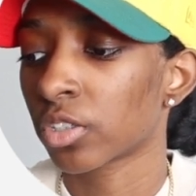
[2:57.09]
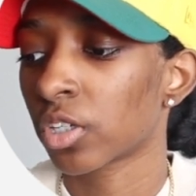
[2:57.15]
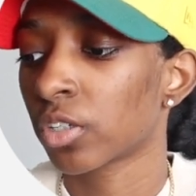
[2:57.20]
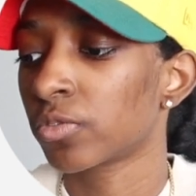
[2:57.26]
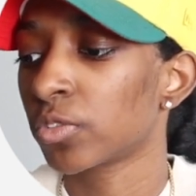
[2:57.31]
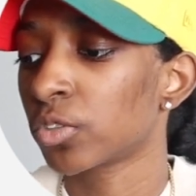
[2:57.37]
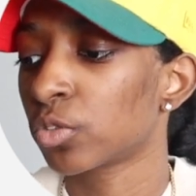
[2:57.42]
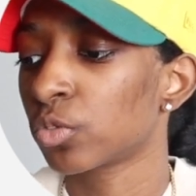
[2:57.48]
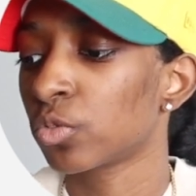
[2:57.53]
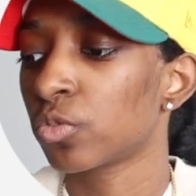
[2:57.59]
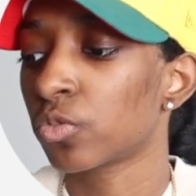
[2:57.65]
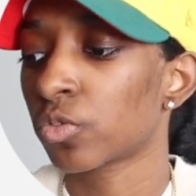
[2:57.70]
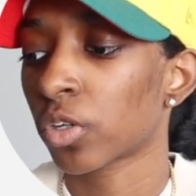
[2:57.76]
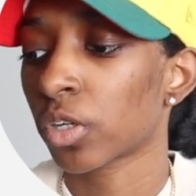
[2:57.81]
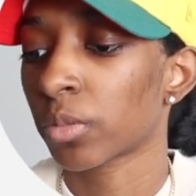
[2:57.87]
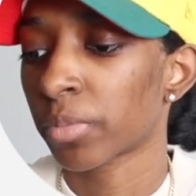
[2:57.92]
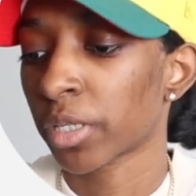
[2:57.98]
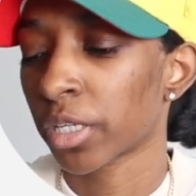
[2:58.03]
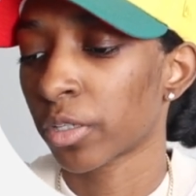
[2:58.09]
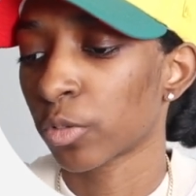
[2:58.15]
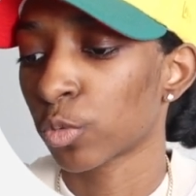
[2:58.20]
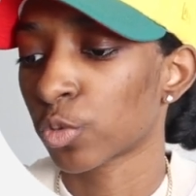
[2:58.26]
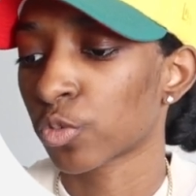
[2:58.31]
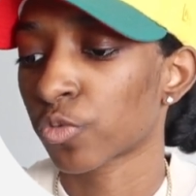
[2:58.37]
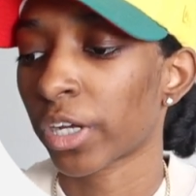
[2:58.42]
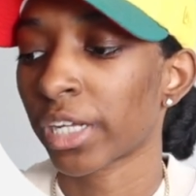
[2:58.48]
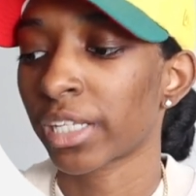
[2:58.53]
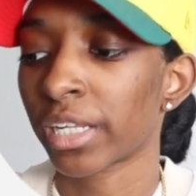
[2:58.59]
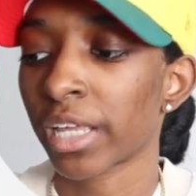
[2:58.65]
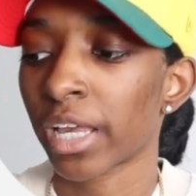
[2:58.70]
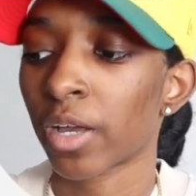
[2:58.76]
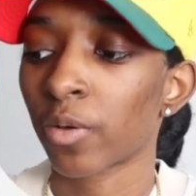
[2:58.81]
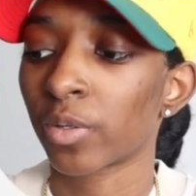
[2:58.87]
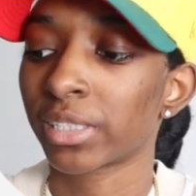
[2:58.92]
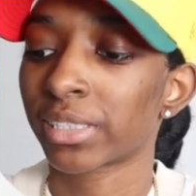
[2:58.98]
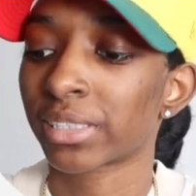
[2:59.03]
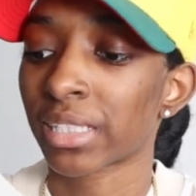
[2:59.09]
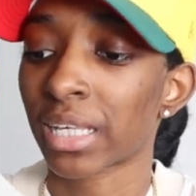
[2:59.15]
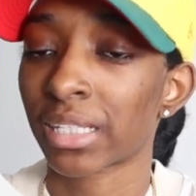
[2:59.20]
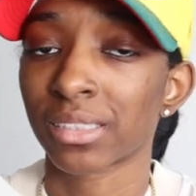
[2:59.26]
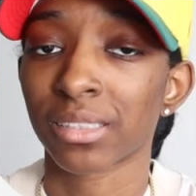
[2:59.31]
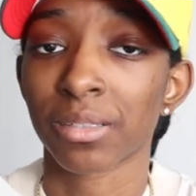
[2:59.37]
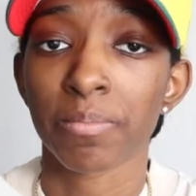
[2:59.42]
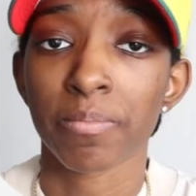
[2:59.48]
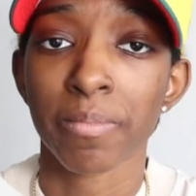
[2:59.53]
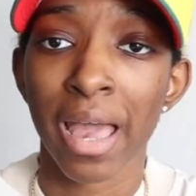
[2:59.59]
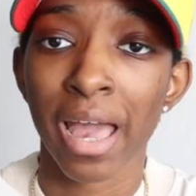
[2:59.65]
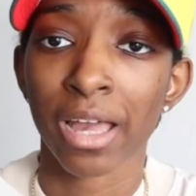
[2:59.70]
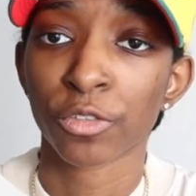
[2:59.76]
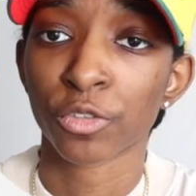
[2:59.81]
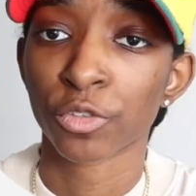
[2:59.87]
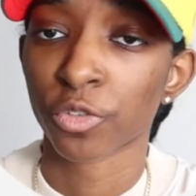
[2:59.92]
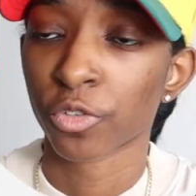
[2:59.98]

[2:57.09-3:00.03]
of the 2 front panels. Right now it's set to match